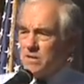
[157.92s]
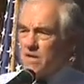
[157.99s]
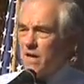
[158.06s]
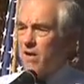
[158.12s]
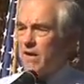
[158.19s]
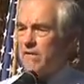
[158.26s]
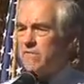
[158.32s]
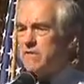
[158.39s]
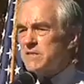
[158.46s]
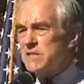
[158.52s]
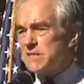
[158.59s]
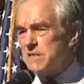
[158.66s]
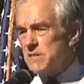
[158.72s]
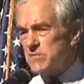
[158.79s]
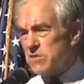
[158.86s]
No, every
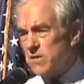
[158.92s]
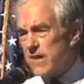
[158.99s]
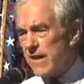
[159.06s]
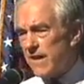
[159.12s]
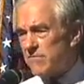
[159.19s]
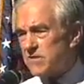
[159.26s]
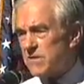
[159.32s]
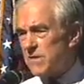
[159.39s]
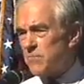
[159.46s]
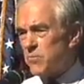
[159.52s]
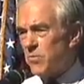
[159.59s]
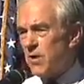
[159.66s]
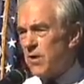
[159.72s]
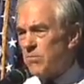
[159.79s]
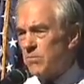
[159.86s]
system is going to have some
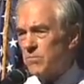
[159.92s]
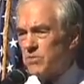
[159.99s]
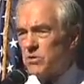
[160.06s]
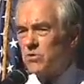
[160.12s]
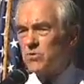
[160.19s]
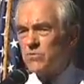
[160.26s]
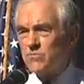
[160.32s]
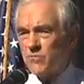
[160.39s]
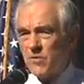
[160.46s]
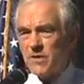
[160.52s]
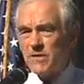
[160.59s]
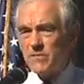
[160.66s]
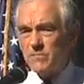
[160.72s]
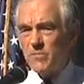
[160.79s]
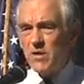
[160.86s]
problem. Total
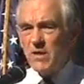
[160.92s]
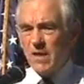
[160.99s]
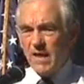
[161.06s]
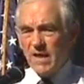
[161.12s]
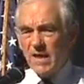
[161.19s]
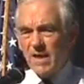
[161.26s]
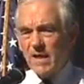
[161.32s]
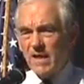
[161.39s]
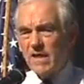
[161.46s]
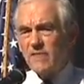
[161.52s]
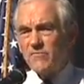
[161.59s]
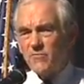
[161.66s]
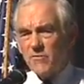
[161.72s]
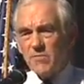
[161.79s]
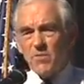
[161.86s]
freedom
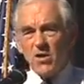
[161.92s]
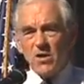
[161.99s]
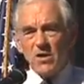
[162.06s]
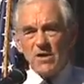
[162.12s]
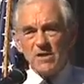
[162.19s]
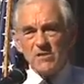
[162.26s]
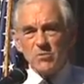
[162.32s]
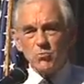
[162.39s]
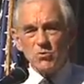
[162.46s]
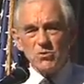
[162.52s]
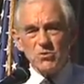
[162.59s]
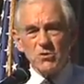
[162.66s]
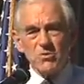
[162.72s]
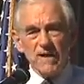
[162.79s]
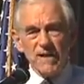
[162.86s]
and free markets will
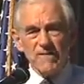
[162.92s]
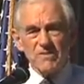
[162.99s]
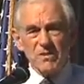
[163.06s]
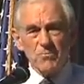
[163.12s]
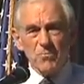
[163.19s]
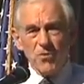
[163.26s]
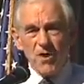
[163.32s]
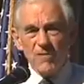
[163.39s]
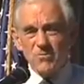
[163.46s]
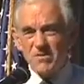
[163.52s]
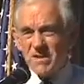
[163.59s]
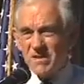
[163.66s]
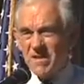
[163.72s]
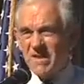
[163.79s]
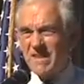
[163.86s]
still have some
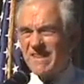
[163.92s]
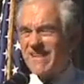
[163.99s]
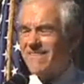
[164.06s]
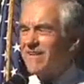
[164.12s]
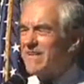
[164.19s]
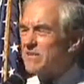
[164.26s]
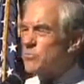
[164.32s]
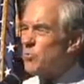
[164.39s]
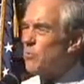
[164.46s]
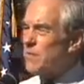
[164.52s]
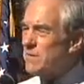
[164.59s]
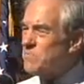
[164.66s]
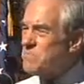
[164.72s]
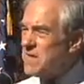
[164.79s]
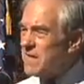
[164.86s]
problems. The thing of it is, will
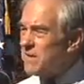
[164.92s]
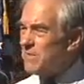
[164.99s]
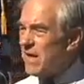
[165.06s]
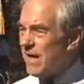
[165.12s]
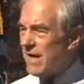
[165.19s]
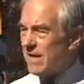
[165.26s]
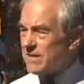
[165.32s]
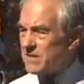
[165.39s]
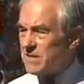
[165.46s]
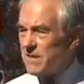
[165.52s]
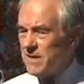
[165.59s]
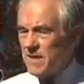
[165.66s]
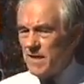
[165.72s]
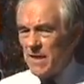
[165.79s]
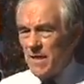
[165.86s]
be minimized.
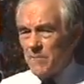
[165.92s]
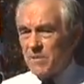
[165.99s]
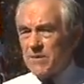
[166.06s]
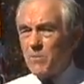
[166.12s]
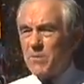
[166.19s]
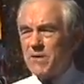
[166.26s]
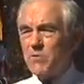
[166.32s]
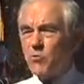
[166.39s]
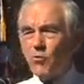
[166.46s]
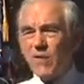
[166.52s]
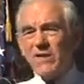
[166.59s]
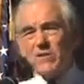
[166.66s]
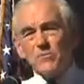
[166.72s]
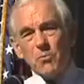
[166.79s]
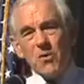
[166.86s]
But there'll be
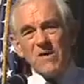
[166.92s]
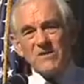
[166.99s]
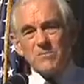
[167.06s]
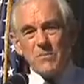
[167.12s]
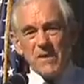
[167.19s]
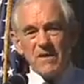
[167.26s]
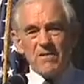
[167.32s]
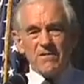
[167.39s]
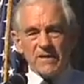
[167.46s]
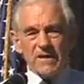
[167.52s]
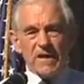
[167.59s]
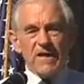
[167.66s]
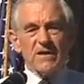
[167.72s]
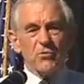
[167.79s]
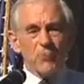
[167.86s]
greater
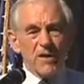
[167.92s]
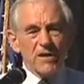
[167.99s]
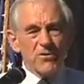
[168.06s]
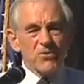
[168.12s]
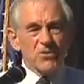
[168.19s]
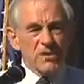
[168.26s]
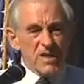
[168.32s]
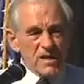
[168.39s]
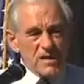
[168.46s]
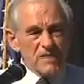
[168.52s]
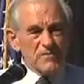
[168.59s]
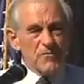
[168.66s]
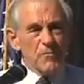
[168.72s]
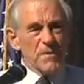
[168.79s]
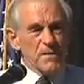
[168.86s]
prosperity and a greater
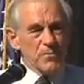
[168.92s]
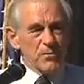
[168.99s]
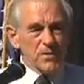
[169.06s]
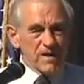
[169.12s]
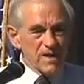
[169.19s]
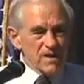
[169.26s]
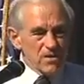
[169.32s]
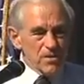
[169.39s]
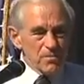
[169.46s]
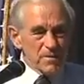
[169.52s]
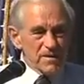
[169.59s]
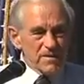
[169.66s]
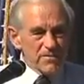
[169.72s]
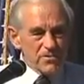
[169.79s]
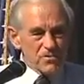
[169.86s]
chance for people to help
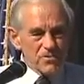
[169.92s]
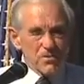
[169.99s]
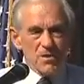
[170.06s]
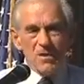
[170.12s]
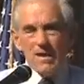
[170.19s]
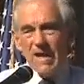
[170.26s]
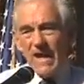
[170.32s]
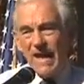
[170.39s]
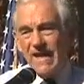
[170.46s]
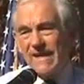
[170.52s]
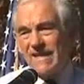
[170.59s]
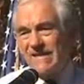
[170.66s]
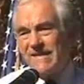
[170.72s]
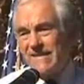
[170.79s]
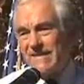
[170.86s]
others.
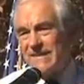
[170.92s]
And